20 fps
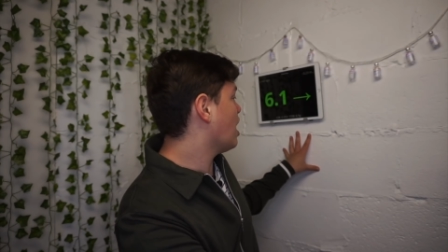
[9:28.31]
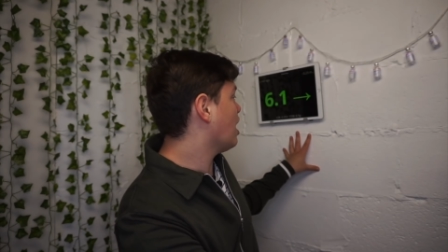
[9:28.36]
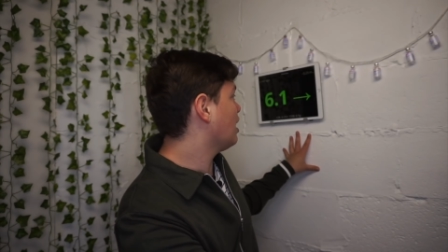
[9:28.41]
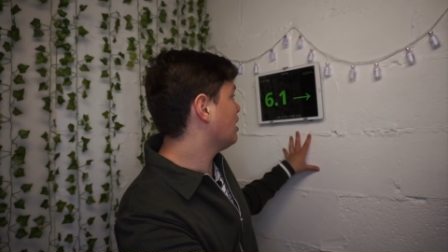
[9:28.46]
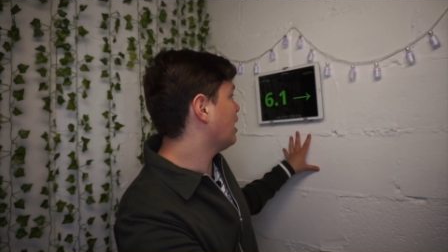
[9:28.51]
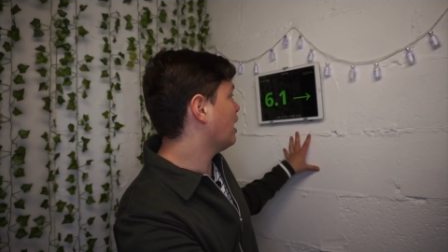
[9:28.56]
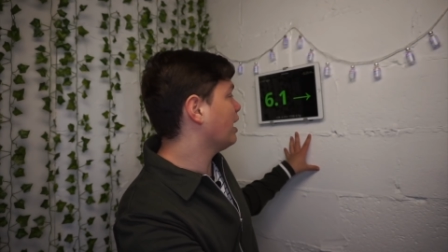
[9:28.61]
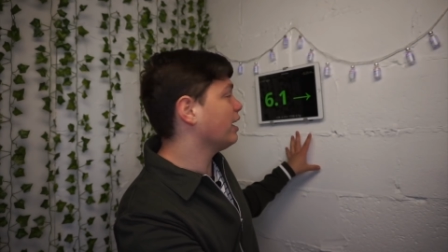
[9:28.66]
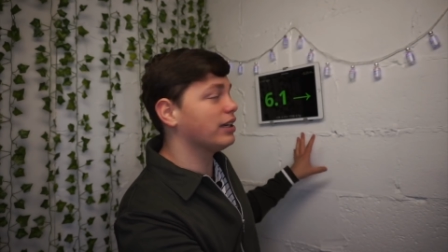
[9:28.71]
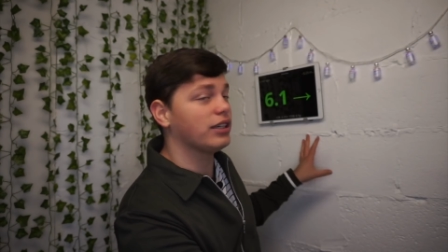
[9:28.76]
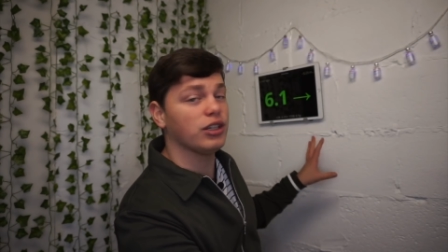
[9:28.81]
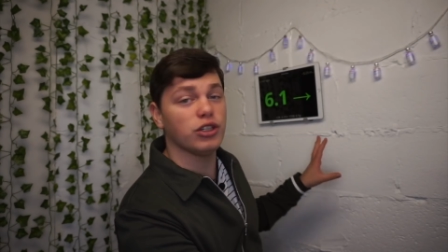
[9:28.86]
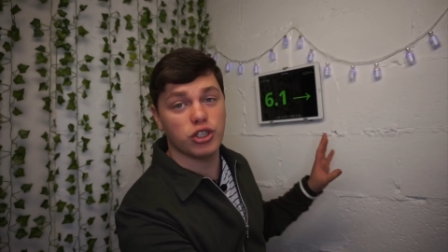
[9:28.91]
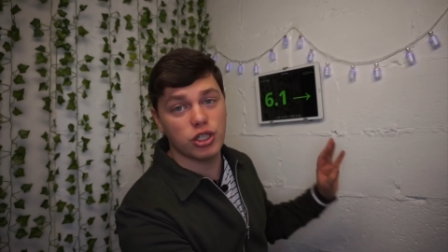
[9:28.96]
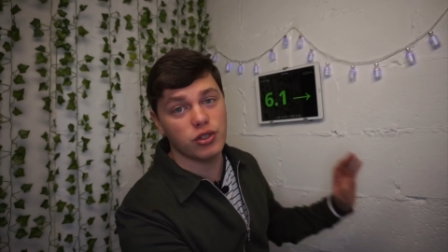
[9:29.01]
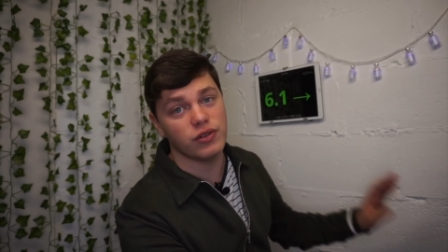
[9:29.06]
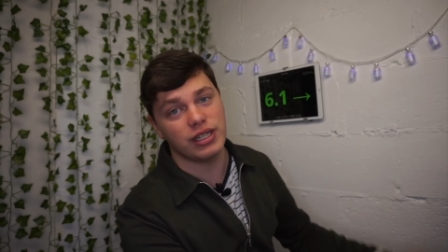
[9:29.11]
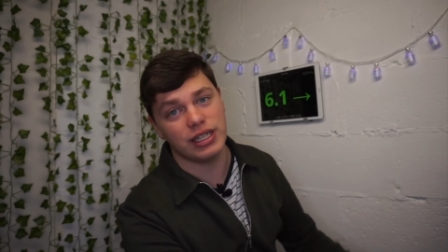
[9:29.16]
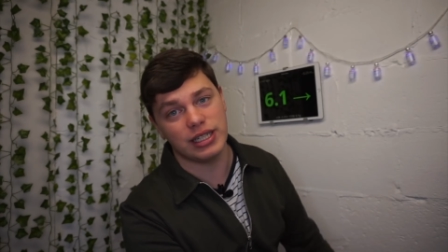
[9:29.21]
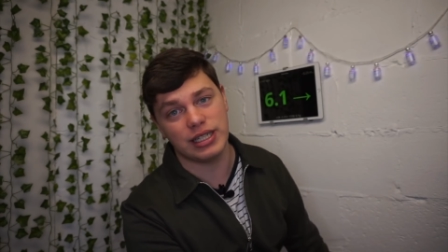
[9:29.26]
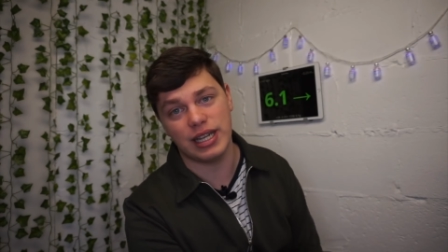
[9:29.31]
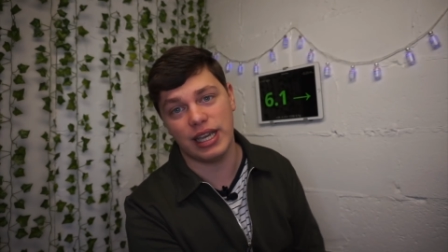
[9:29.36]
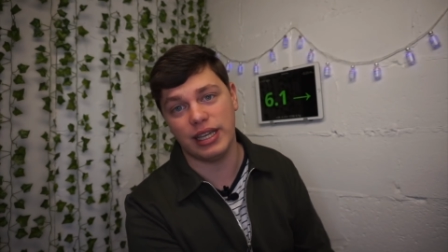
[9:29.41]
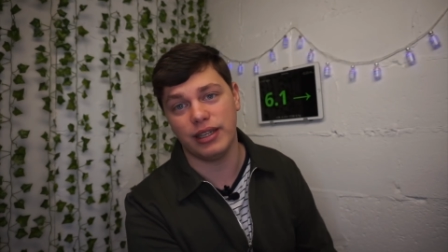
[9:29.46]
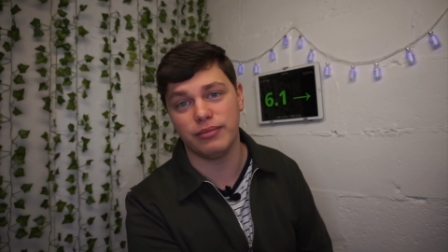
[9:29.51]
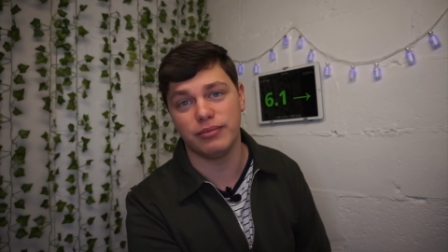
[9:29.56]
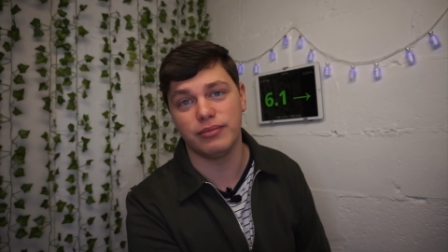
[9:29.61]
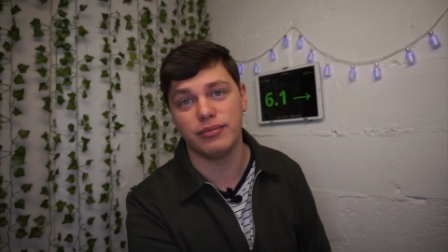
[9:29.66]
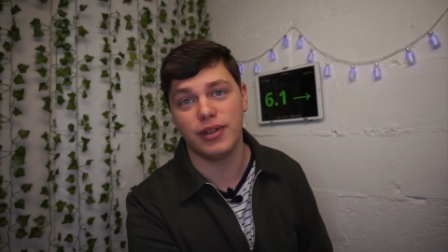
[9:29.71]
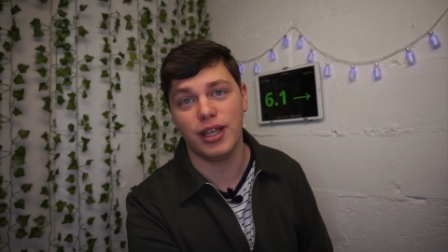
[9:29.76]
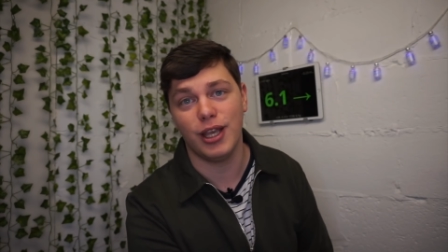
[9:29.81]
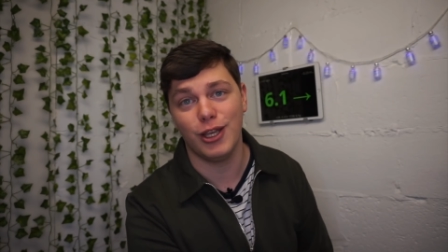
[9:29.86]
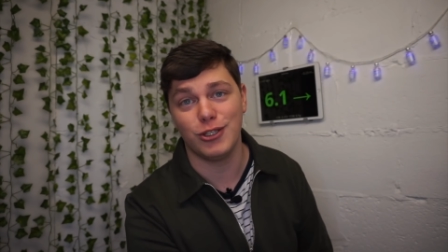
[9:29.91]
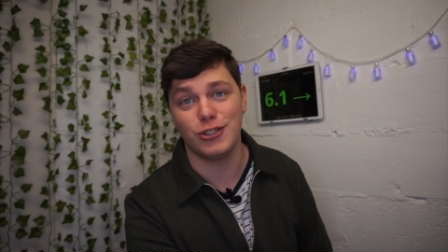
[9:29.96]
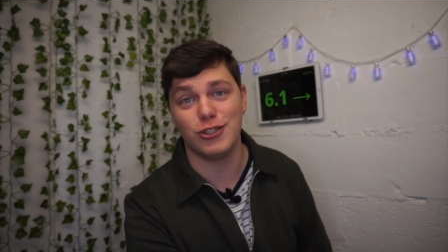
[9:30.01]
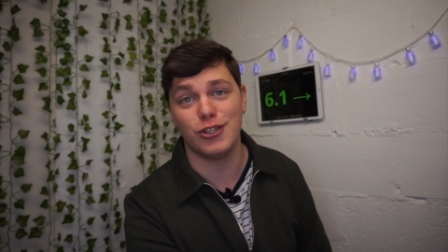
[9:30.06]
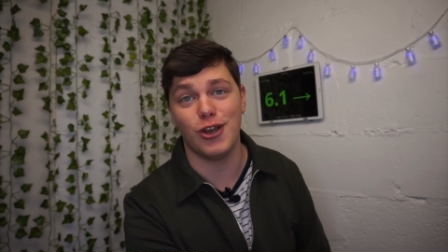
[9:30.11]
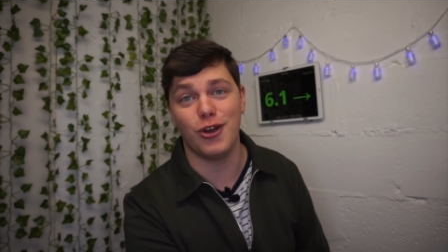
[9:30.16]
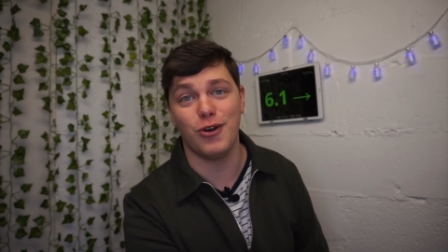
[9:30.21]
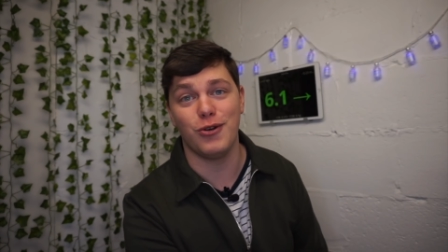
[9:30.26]
are like during the day.
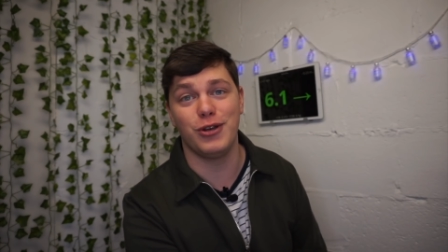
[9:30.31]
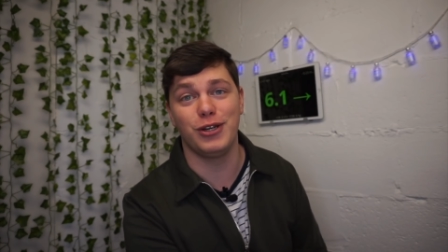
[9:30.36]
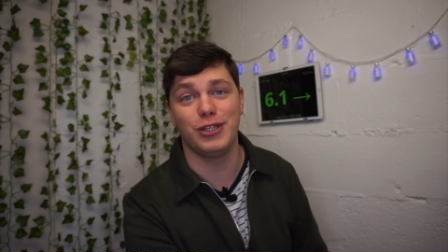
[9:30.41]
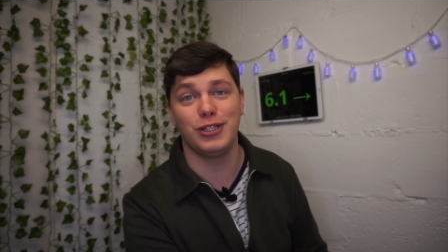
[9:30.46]
So